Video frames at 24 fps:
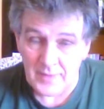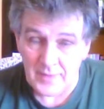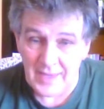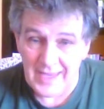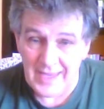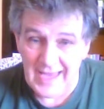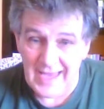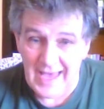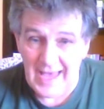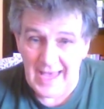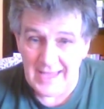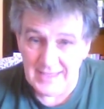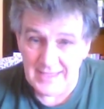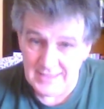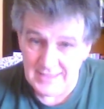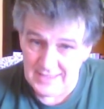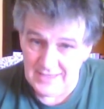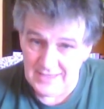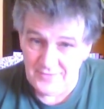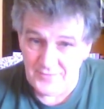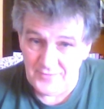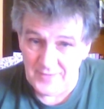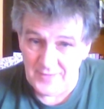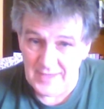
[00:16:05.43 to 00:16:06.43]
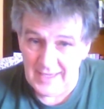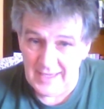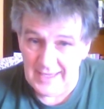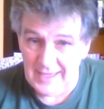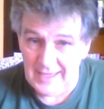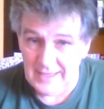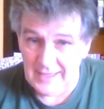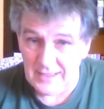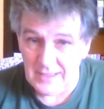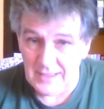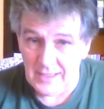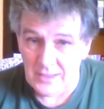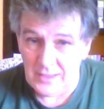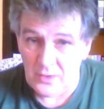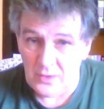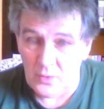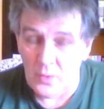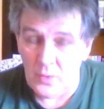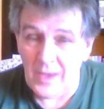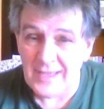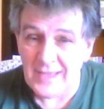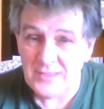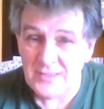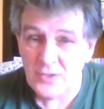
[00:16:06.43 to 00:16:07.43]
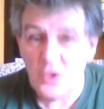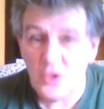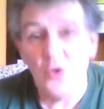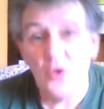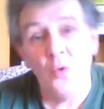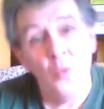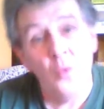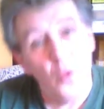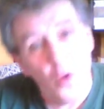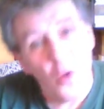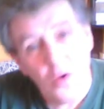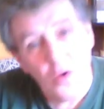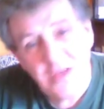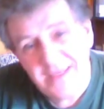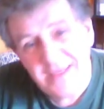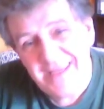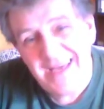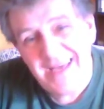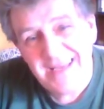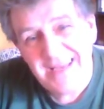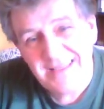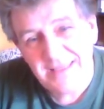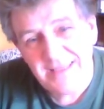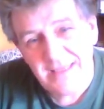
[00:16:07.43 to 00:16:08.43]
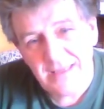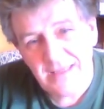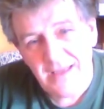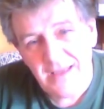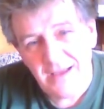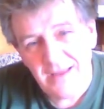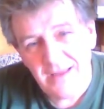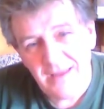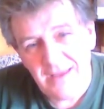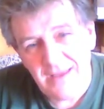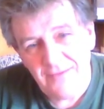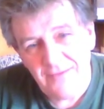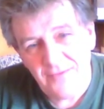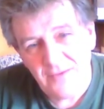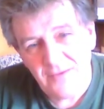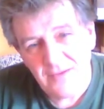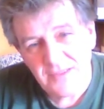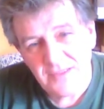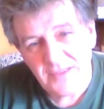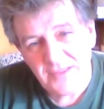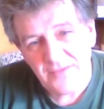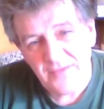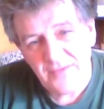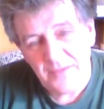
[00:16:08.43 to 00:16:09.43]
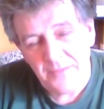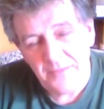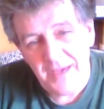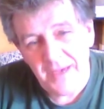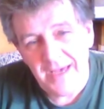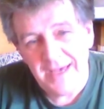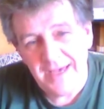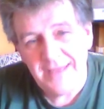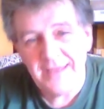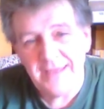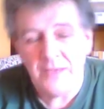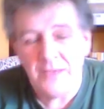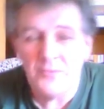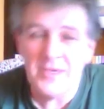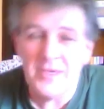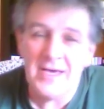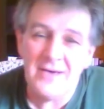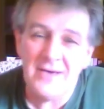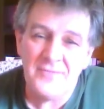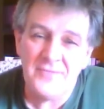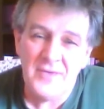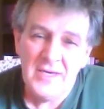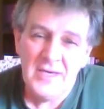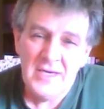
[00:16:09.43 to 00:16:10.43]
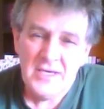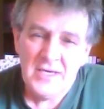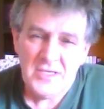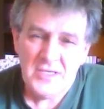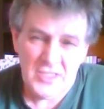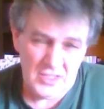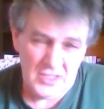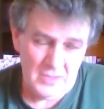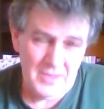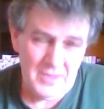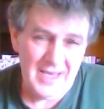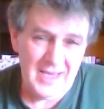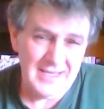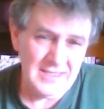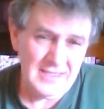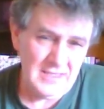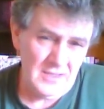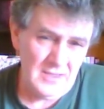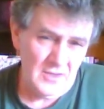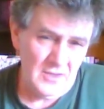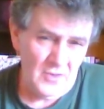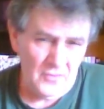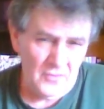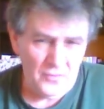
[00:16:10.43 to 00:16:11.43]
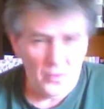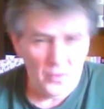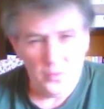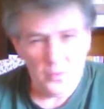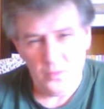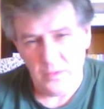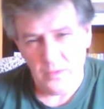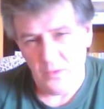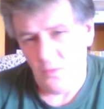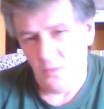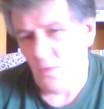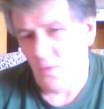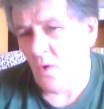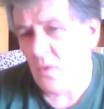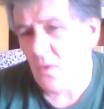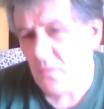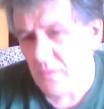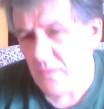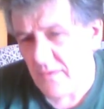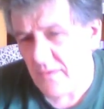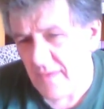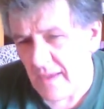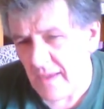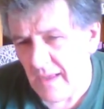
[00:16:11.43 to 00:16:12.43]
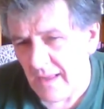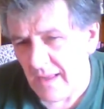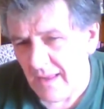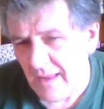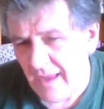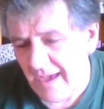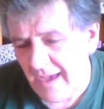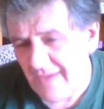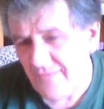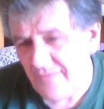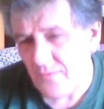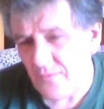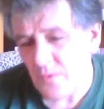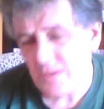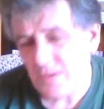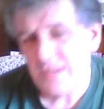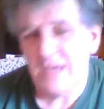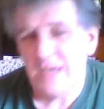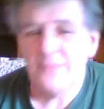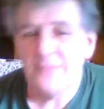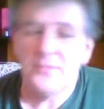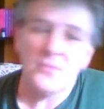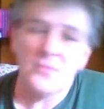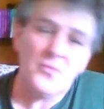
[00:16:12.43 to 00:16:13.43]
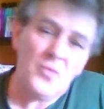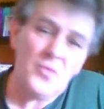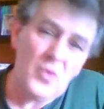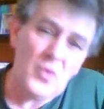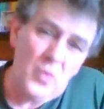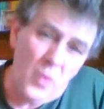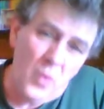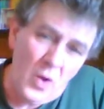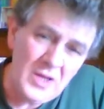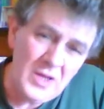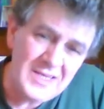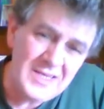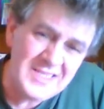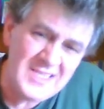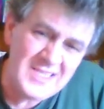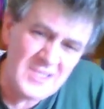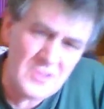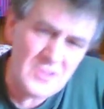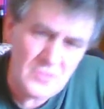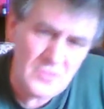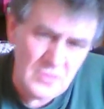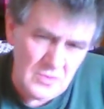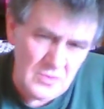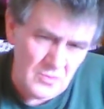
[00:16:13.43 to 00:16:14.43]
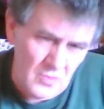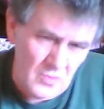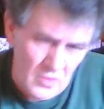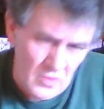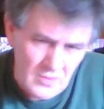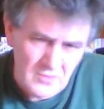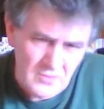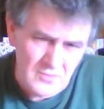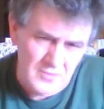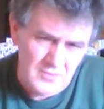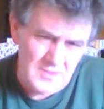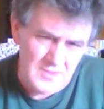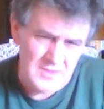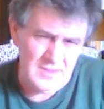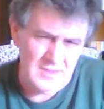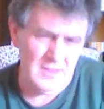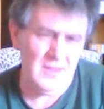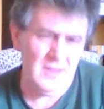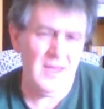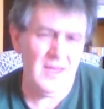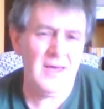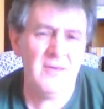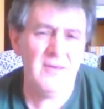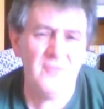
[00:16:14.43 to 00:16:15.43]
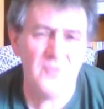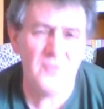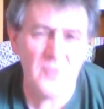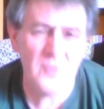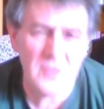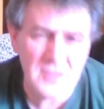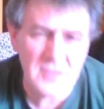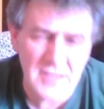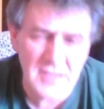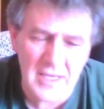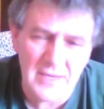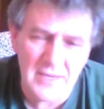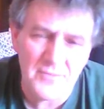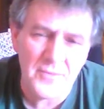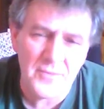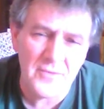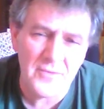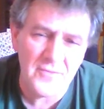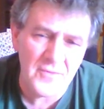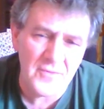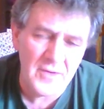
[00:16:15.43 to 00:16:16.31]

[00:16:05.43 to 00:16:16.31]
and if we are quite coordinated in our levels of the mind, then we have some idea of what we want with our life, what type of qualities we want with the life, what type of